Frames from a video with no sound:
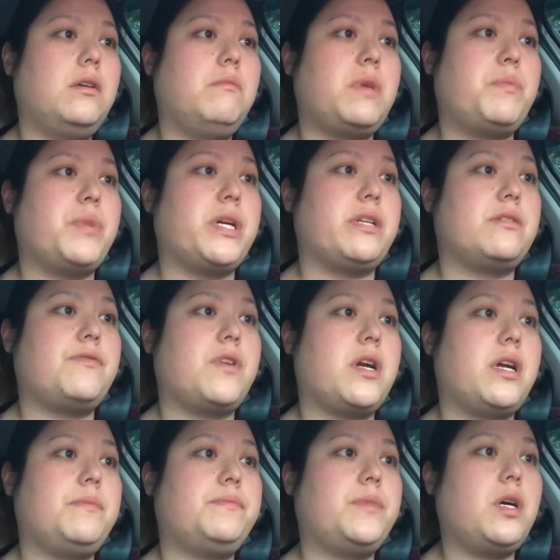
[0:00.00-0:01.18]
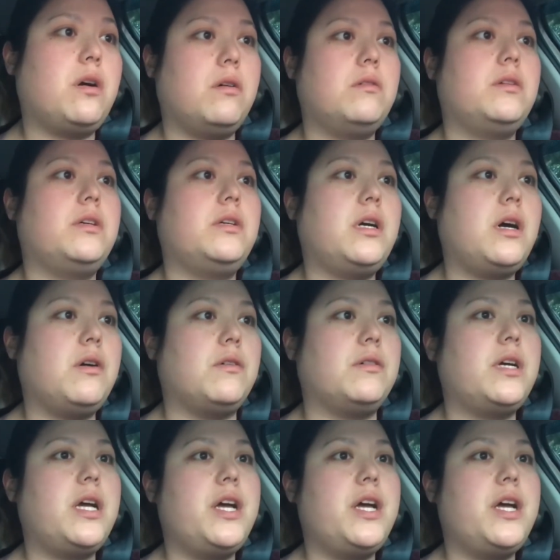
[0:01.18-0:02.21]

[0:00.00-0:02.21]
My brain is fried. Oh,